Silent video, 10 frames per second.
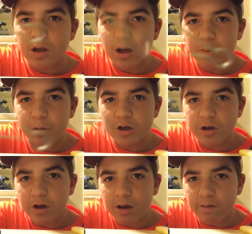You gotta make sure
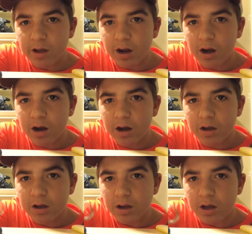you have that
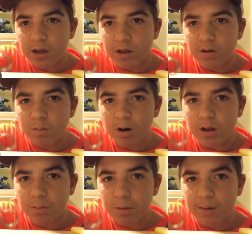eye and that little wire
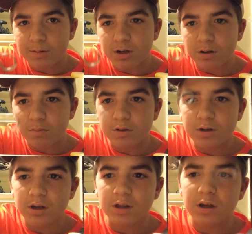that pops up,
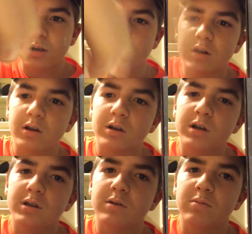just like that. You're gonna
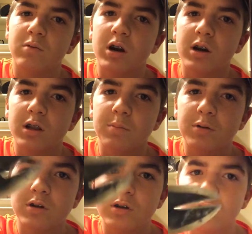need some wire
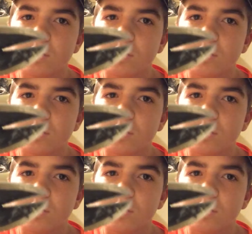clippers.